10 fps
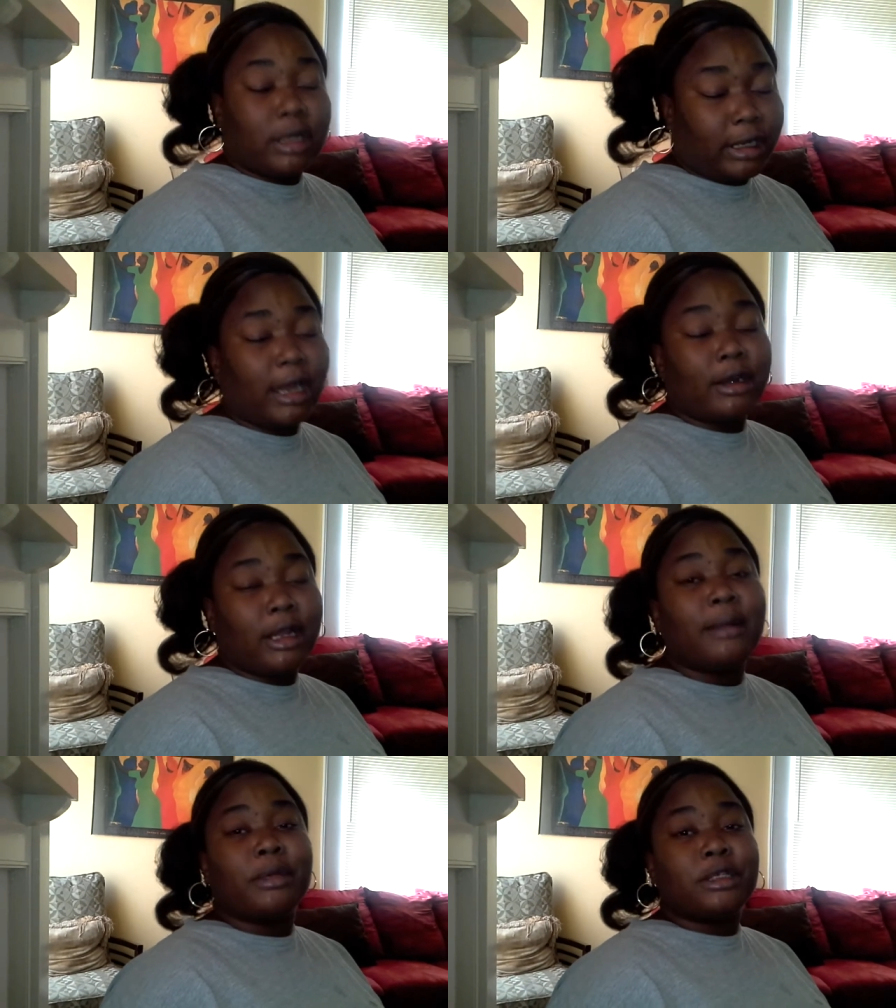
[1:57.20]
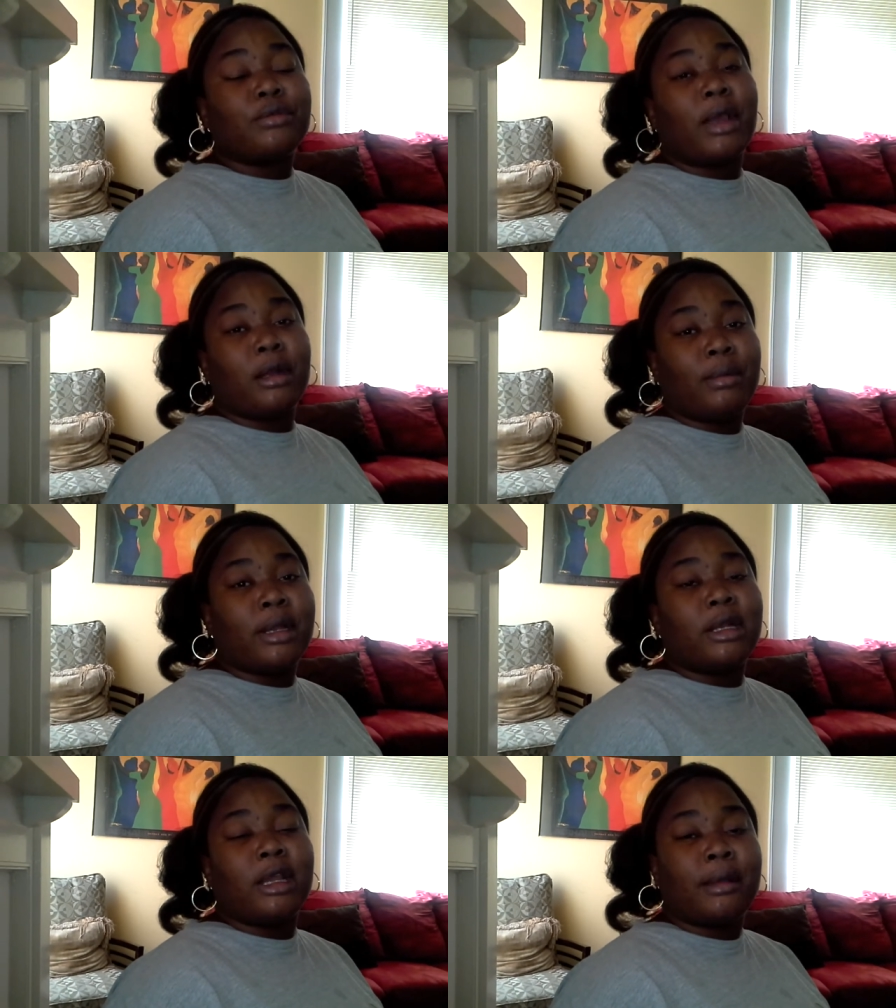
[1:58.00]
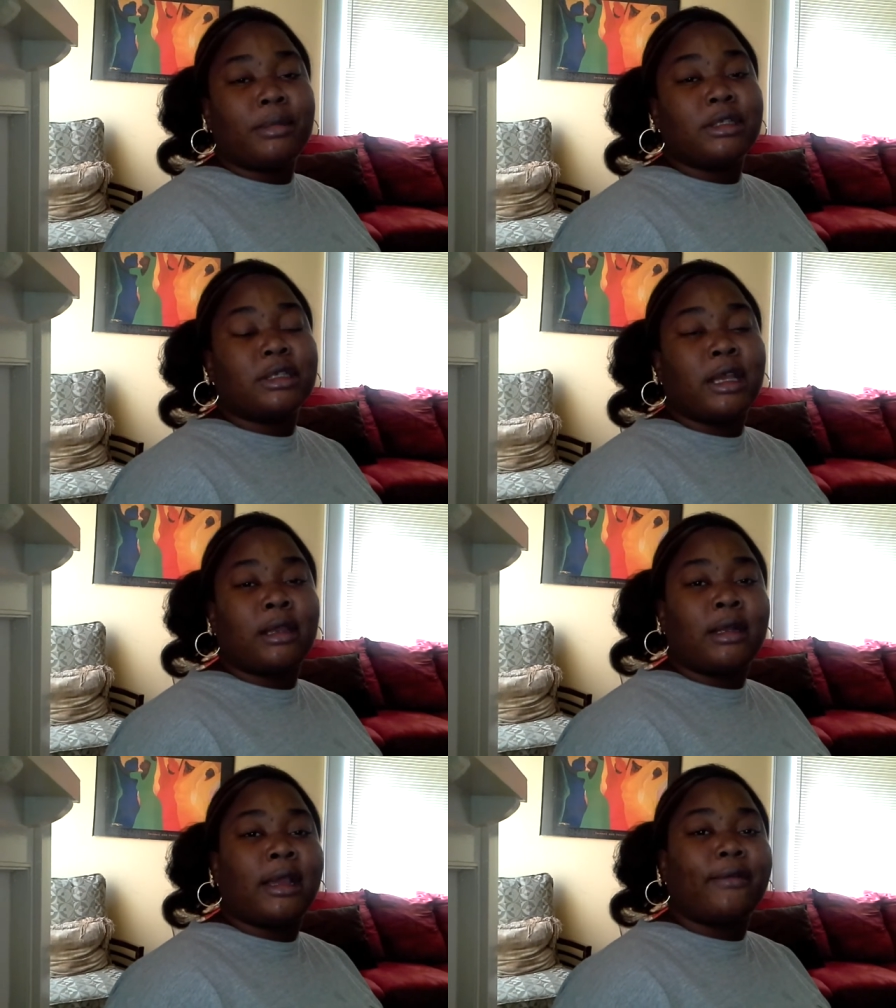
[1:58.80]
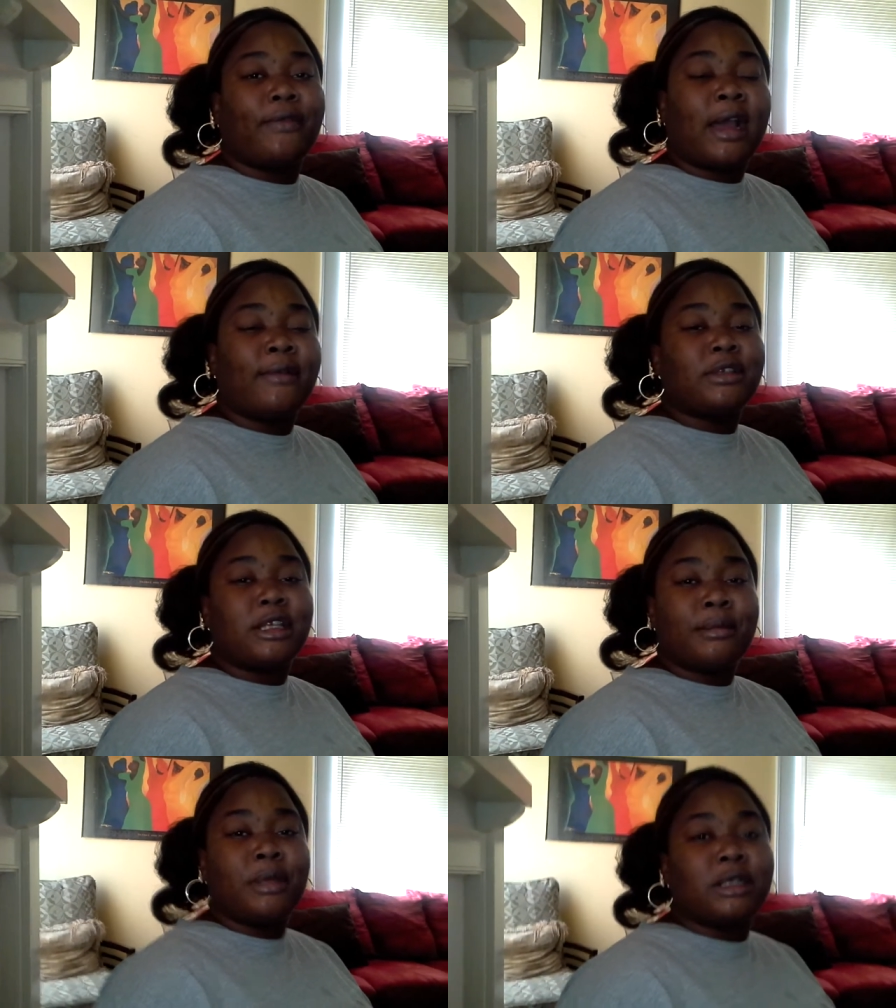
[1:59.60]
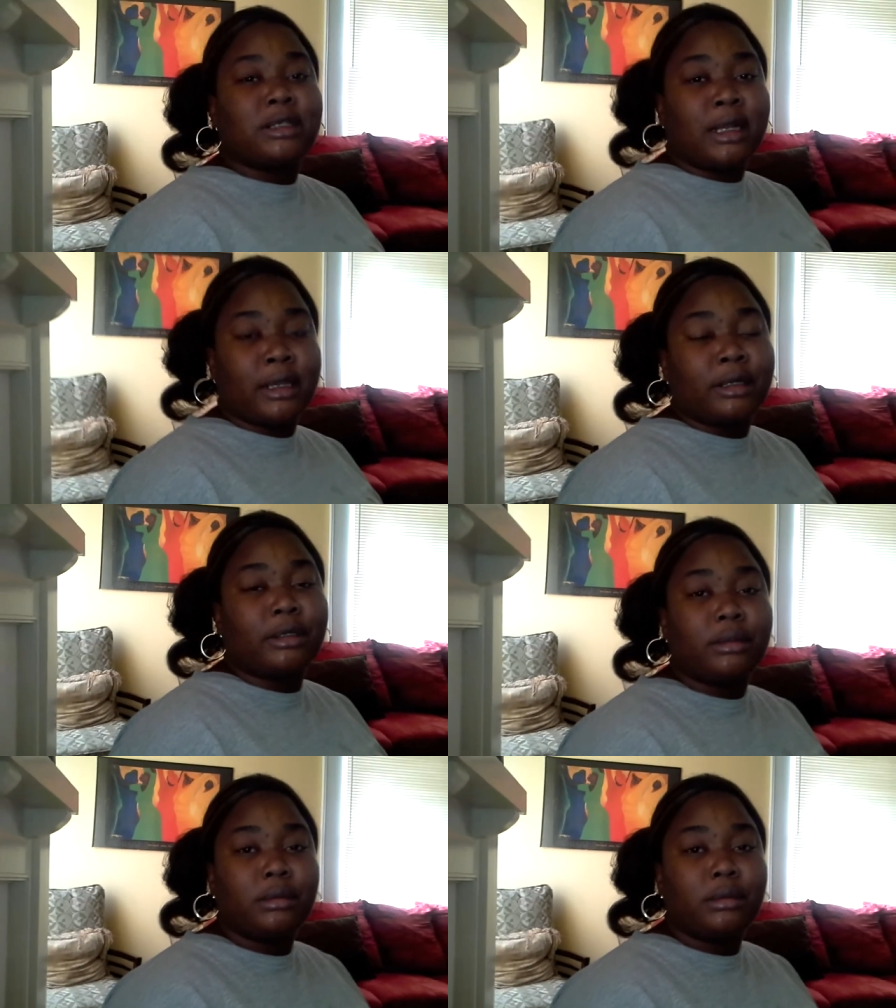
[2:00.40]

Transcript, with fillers: They called the ambulance right away. The ambulance came like five or ten minutes later.